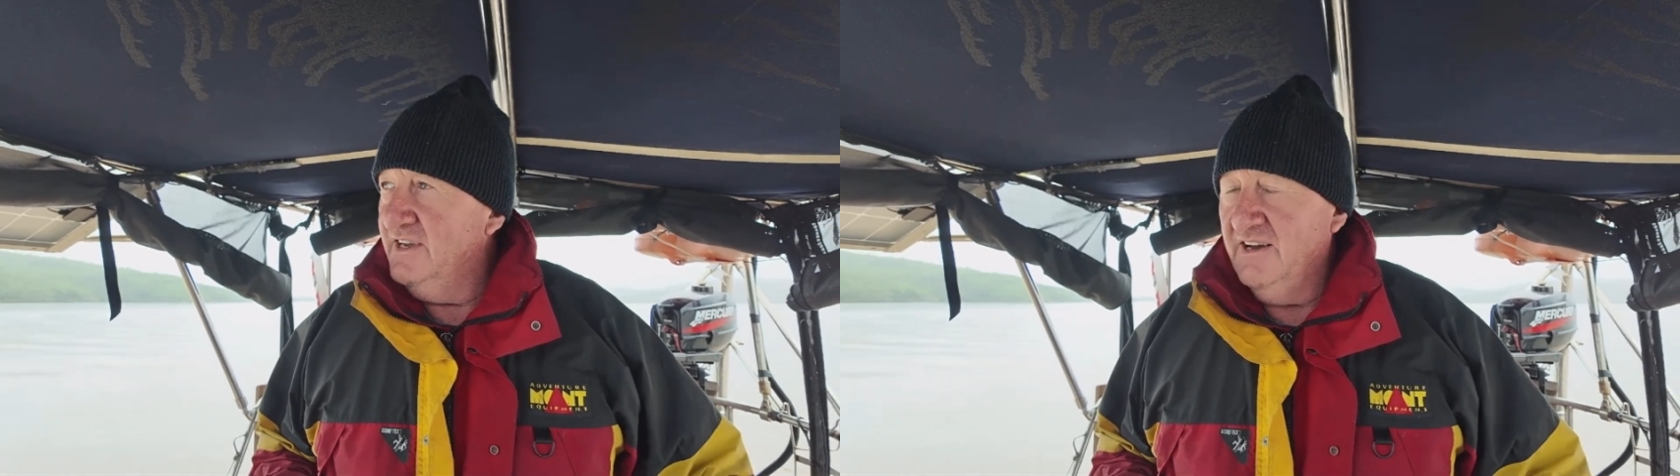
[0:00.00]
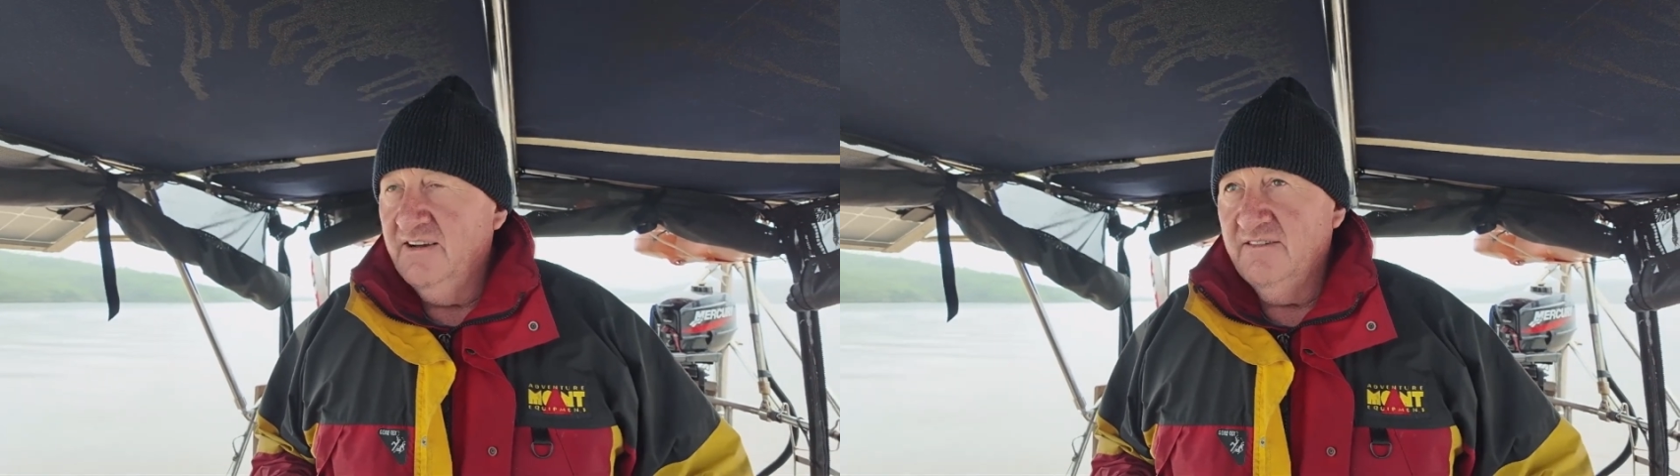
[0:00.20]

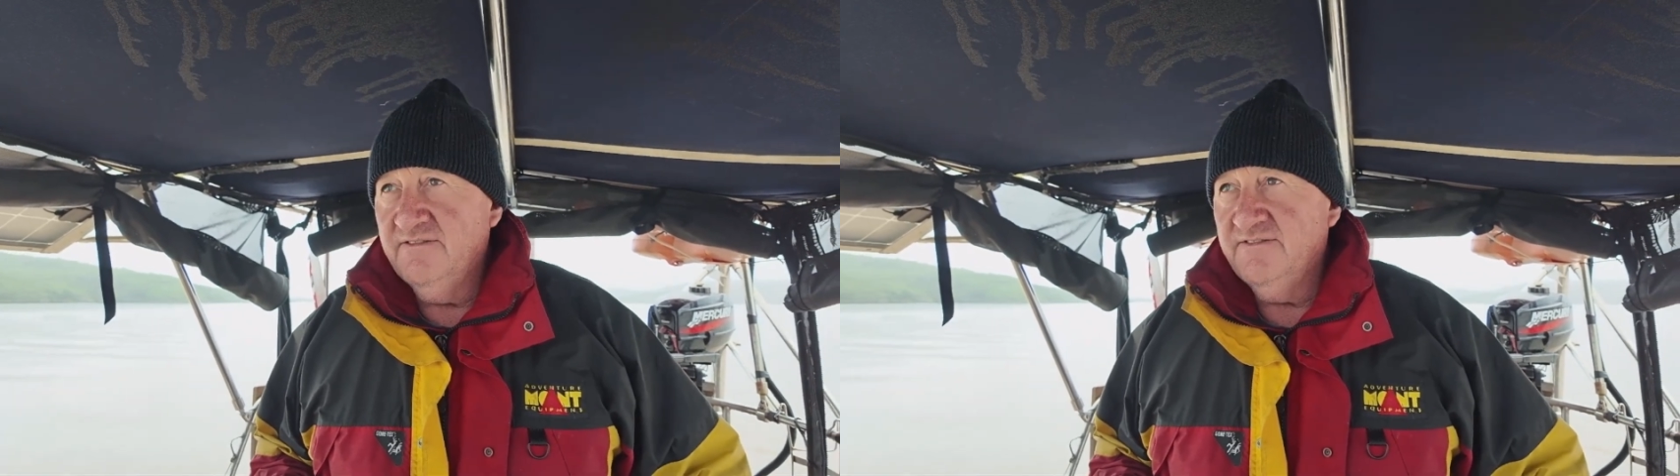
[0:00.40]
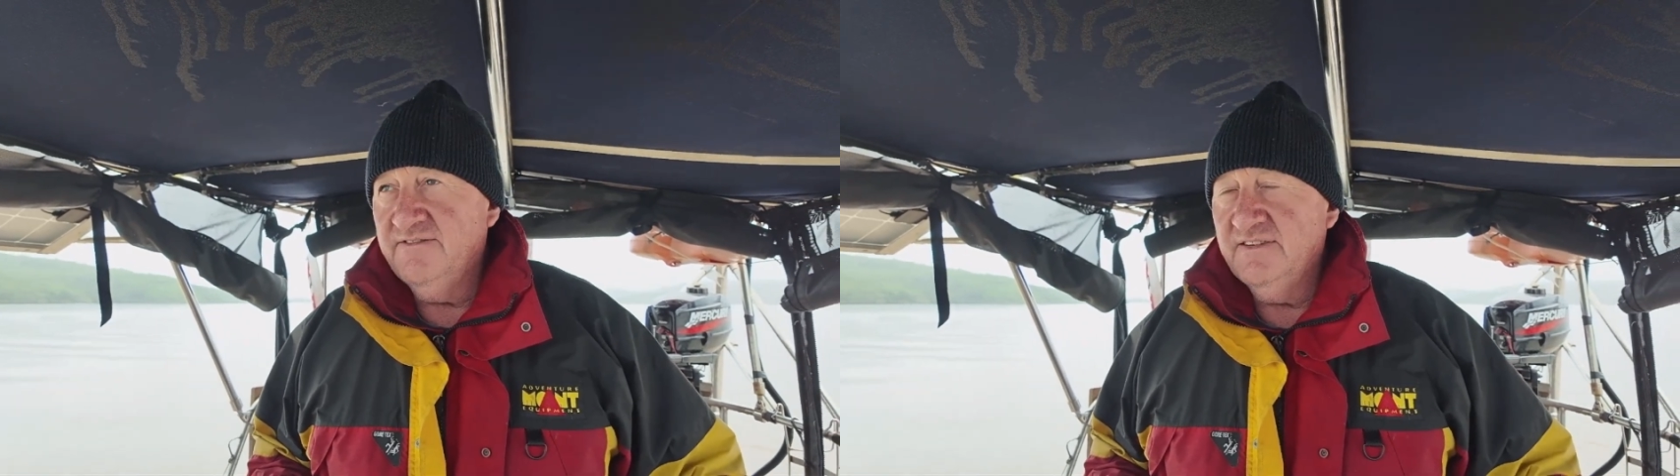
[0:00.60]
have
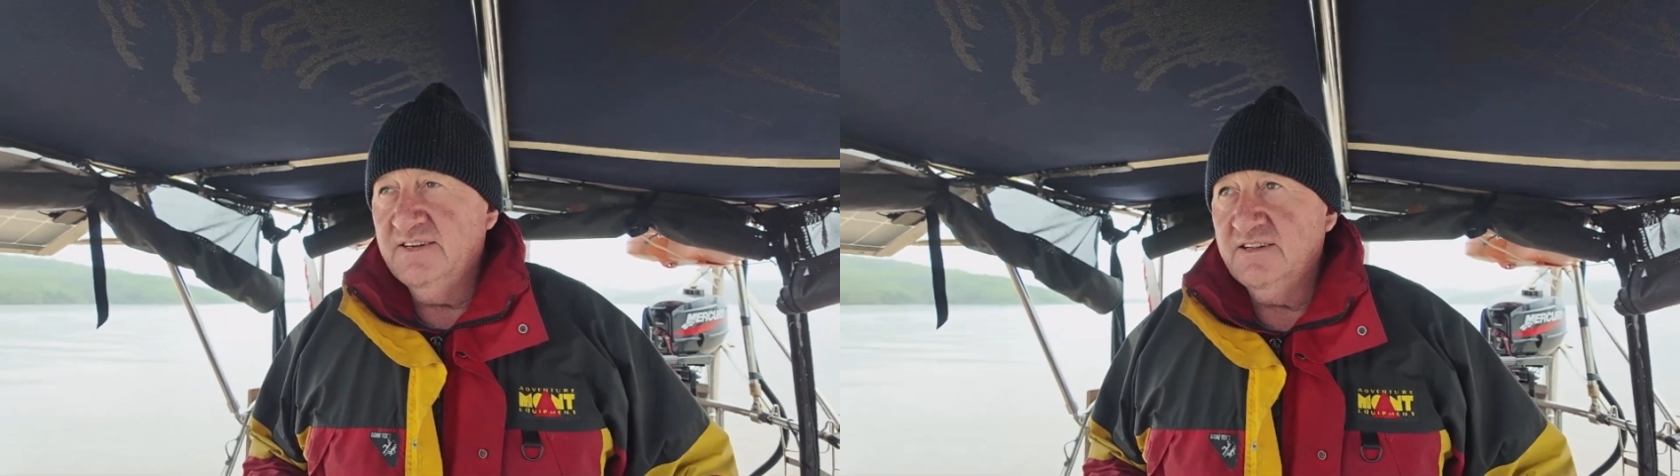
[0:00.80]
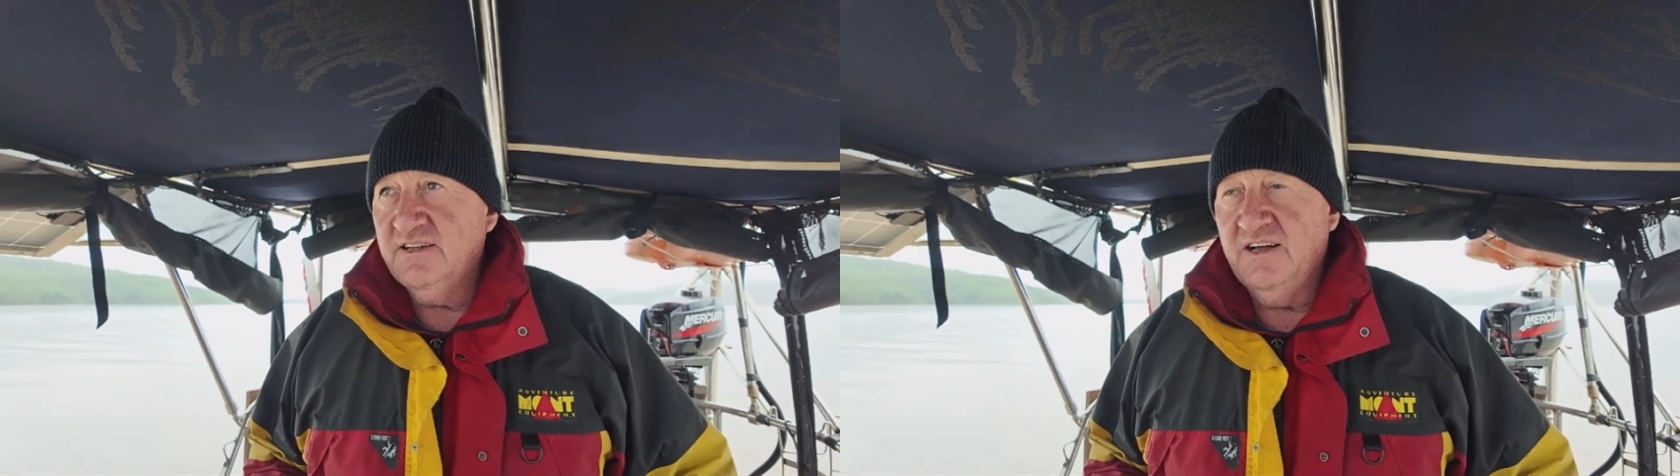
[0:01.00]

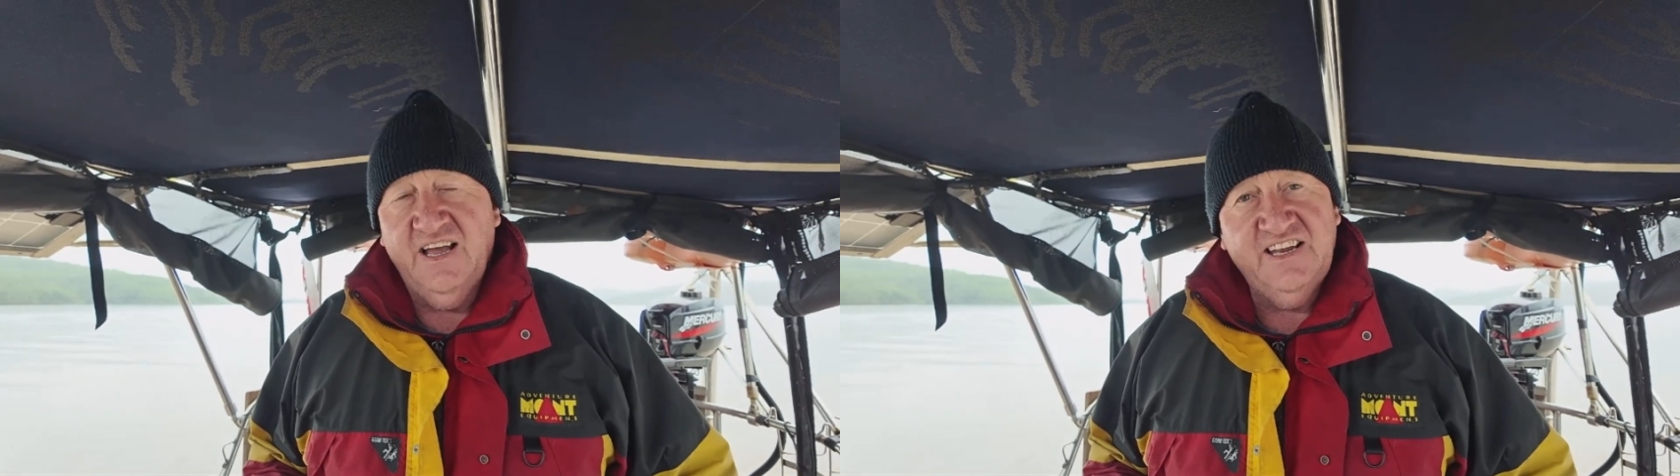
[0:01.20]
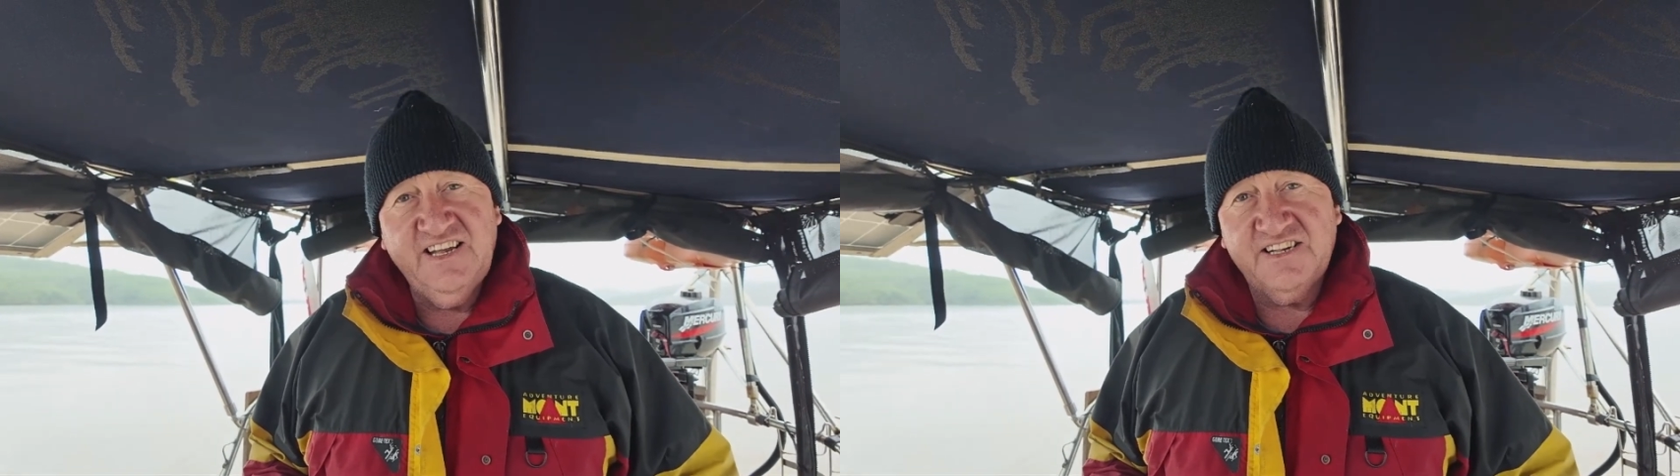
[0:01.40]
a
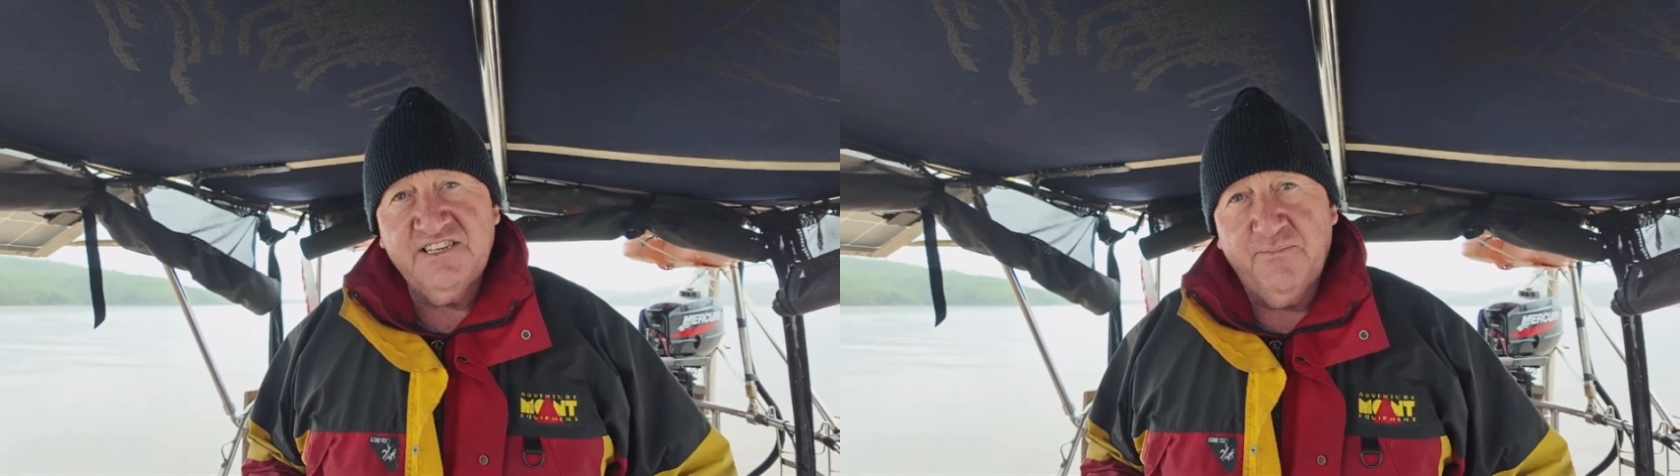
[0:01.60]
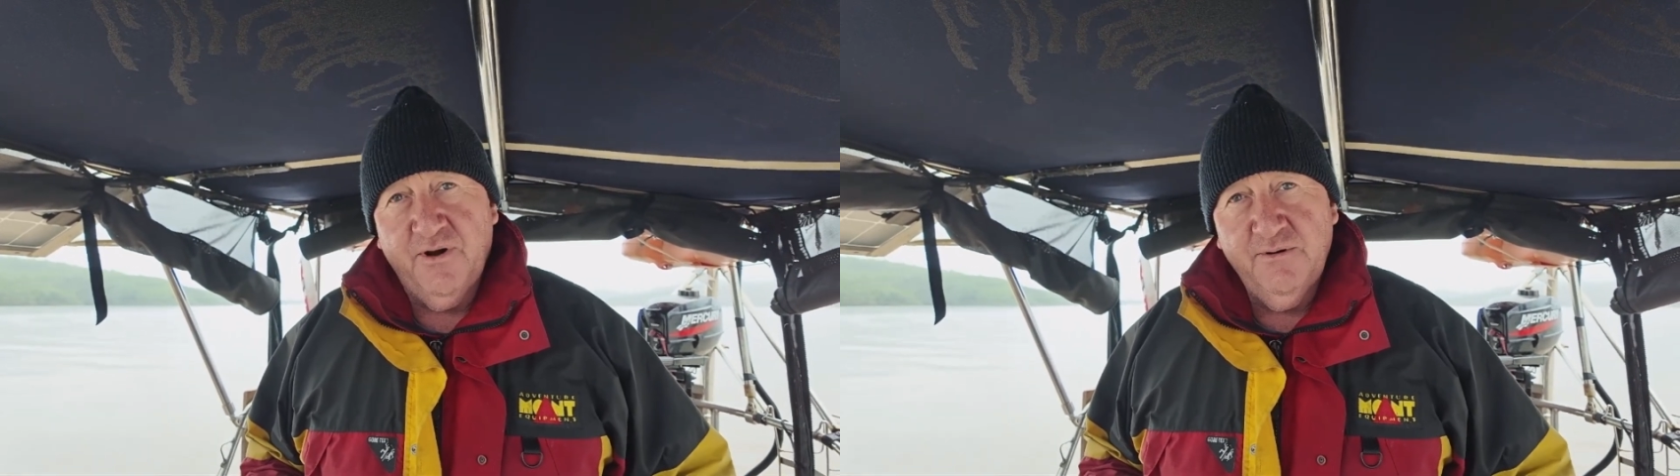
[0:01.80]
head
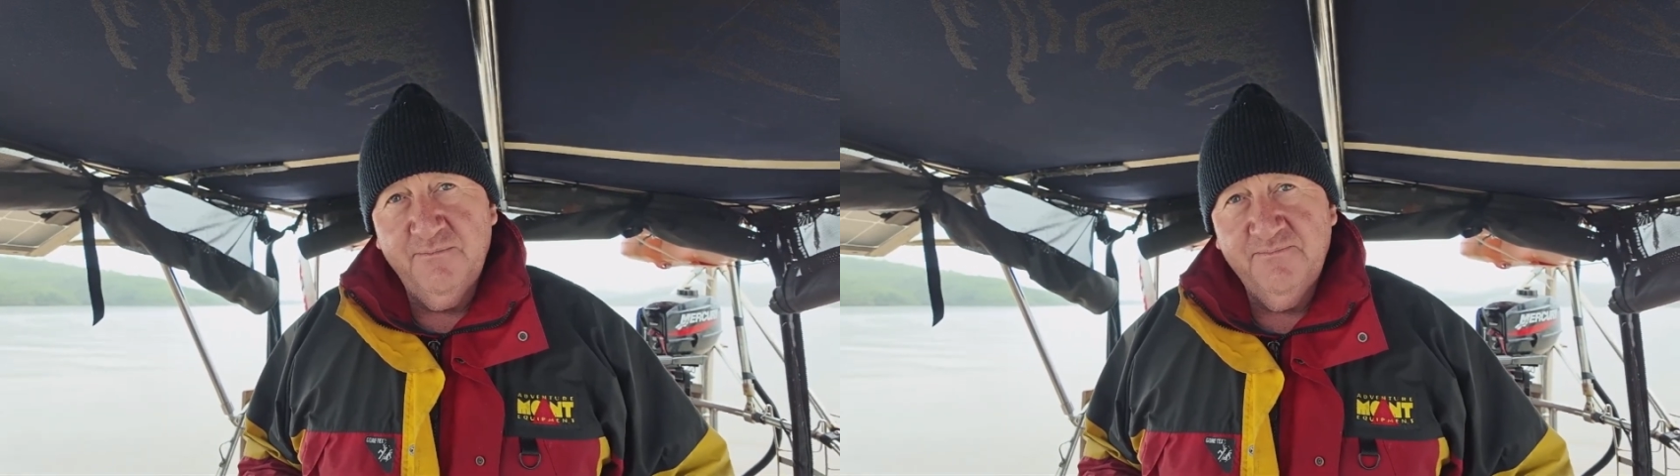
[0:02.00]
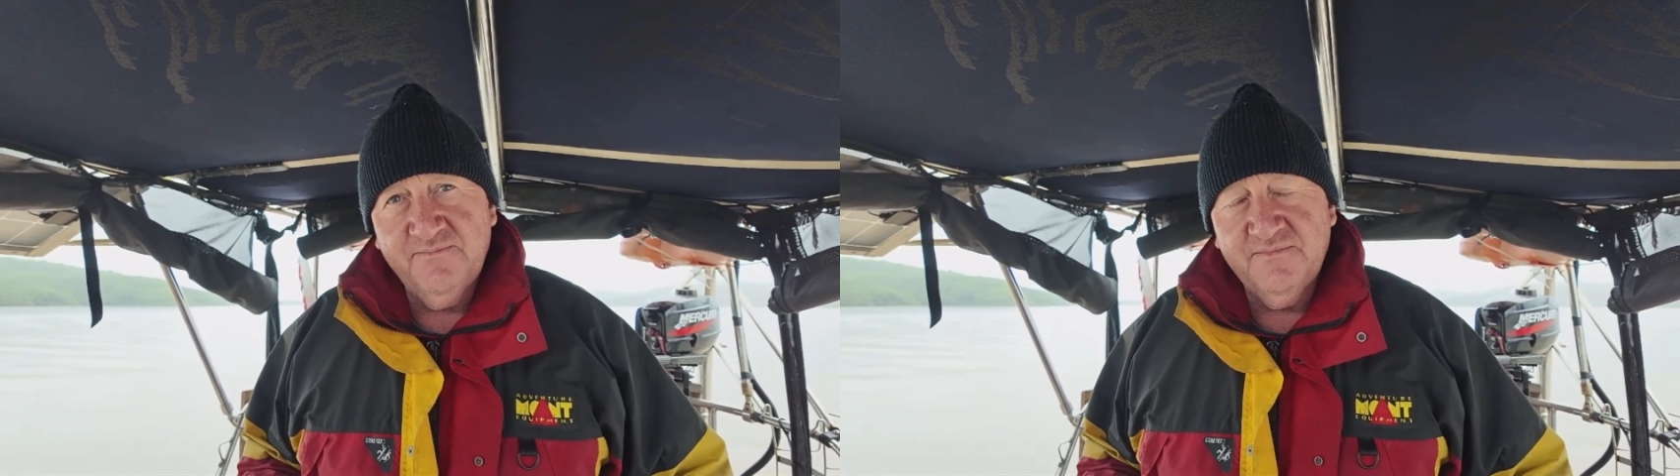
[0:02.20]
gasket problem,